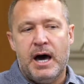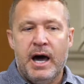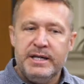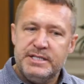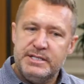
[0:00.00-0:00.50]

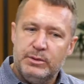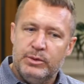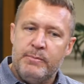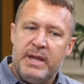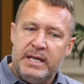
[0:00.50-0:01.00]
I still
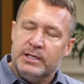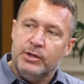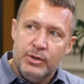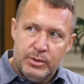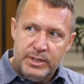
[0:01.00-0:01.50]
remained a
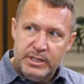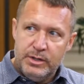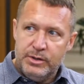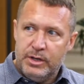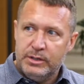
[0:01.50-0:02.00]
node in
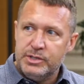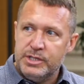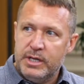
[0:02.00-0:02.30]
their knowledge